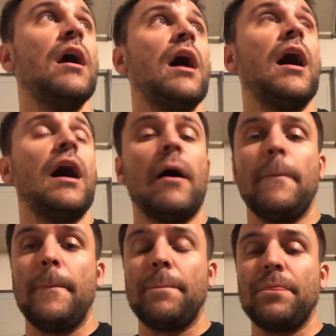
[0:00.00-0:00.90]

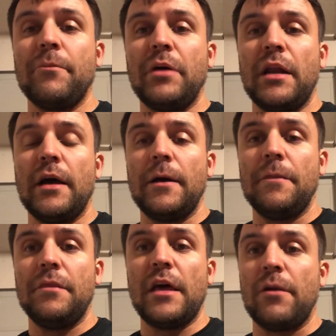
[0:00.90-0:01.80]
but
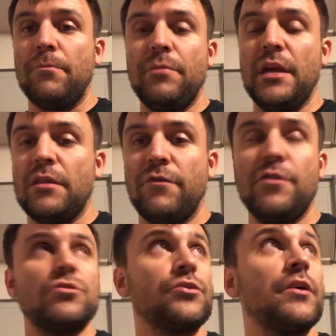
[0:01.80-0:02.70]
that'll be in the
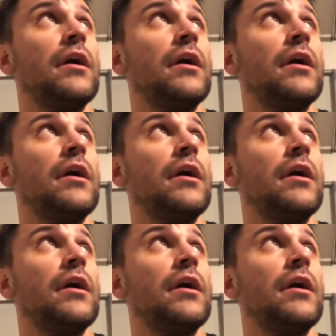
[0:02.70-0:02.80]
future.